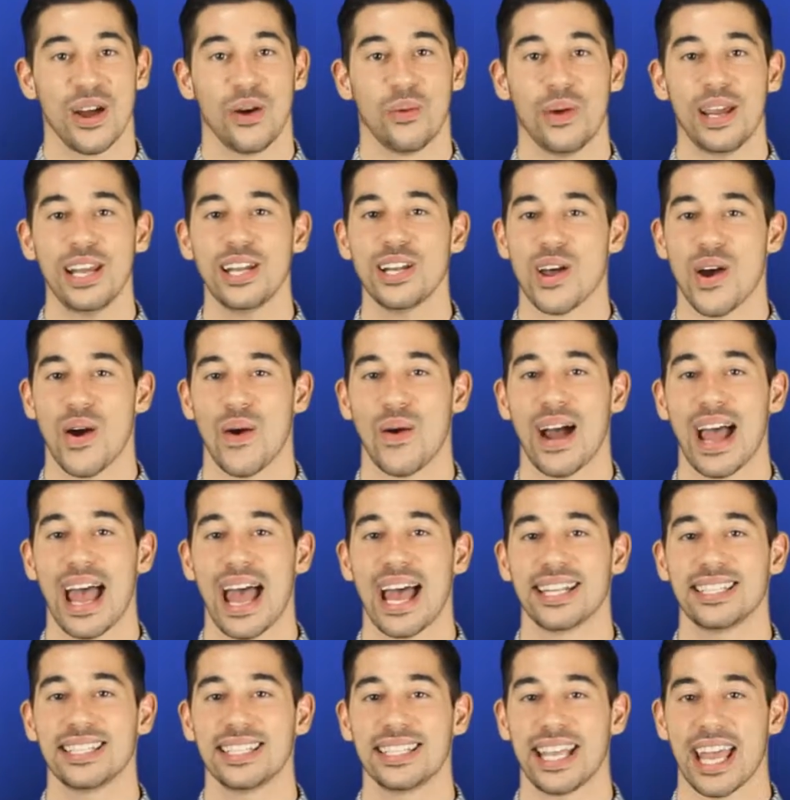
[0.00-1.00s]
we know
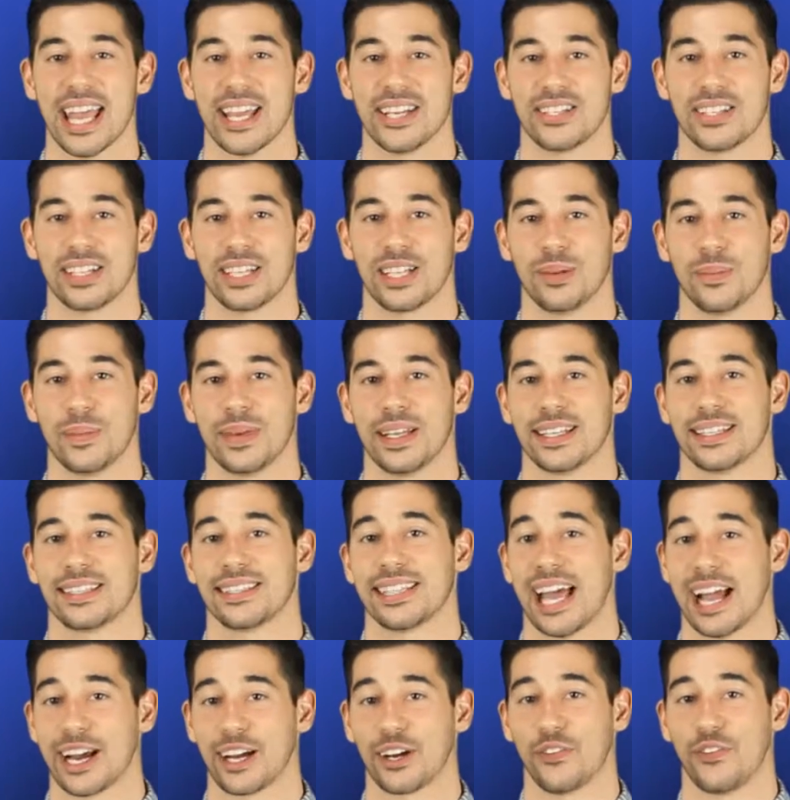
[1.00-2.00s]
education can be a
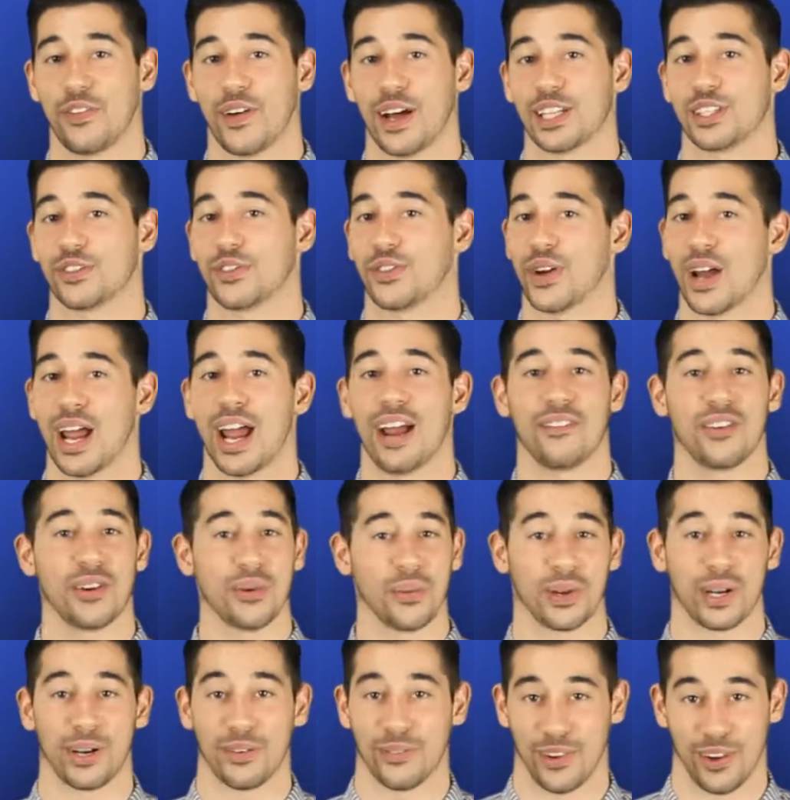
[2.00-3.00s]
sacrifice for
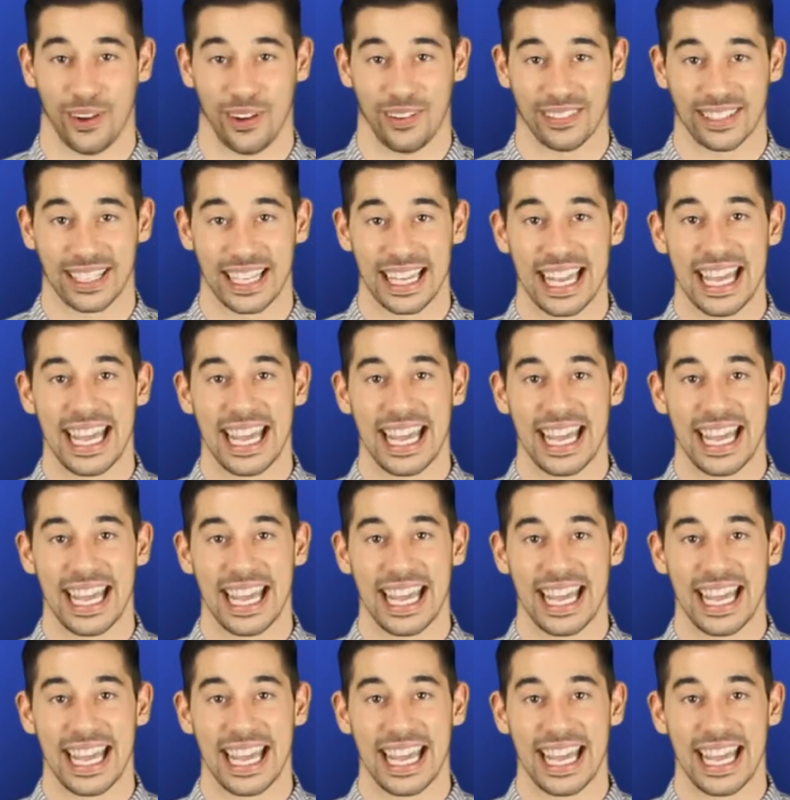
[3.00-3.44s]
everyone involved.